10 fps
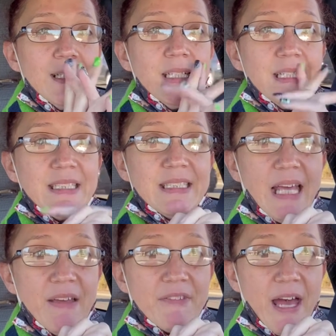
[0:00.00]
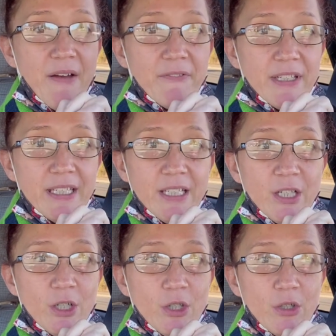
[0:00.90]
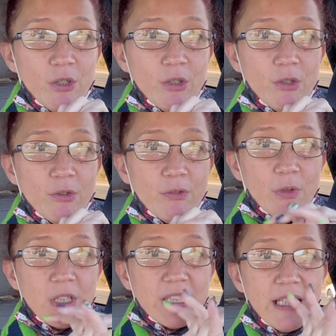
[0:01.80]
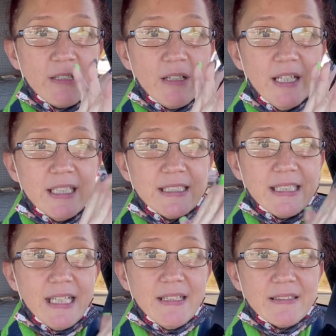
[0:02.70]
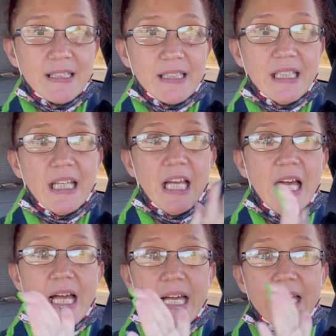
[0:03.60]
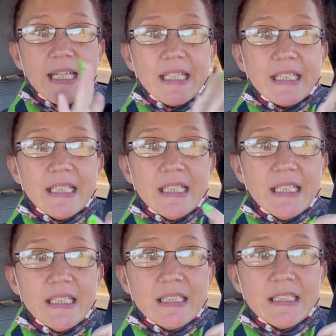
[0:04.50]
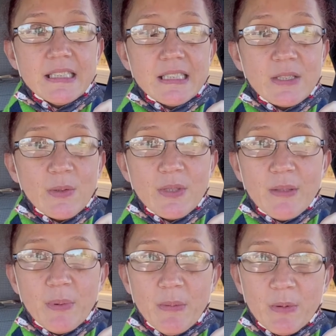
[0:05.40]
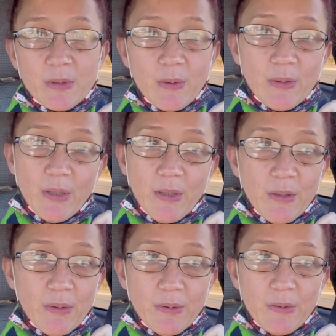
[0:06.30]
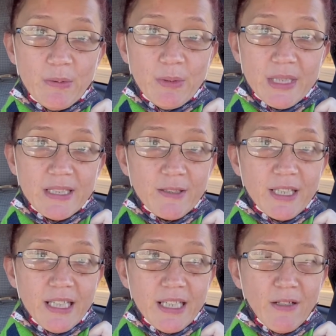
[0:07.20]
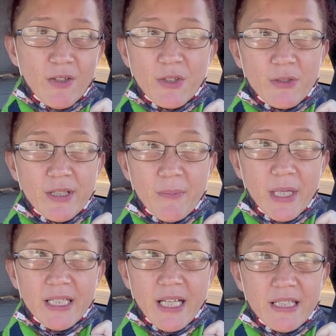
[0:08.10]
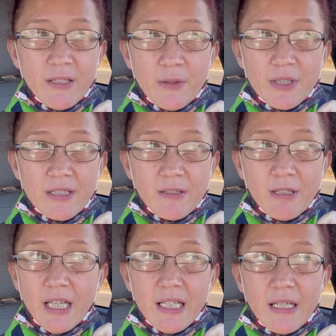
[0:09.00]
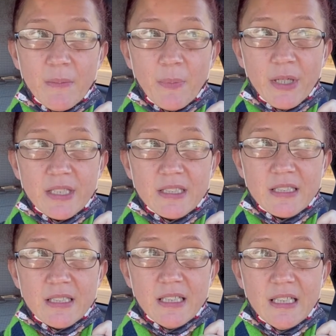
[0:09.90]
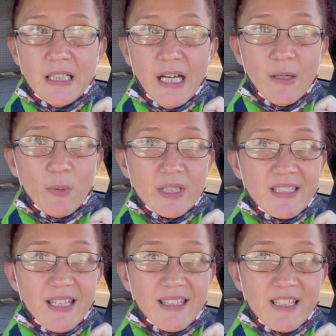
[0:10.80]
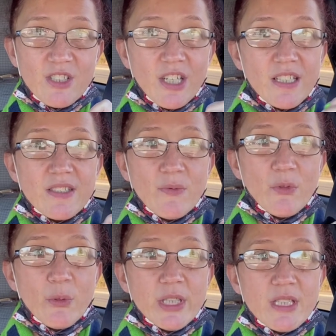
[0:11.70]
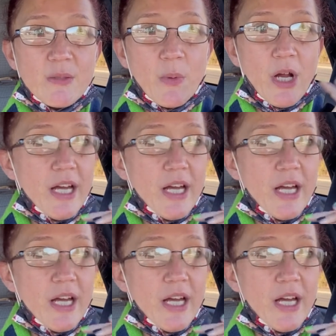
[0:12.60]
save that video for later on down the line so that people don't know what they're getting. Although they might not know that they're getting it, but I don't wanna take that chance and ruin the surprise.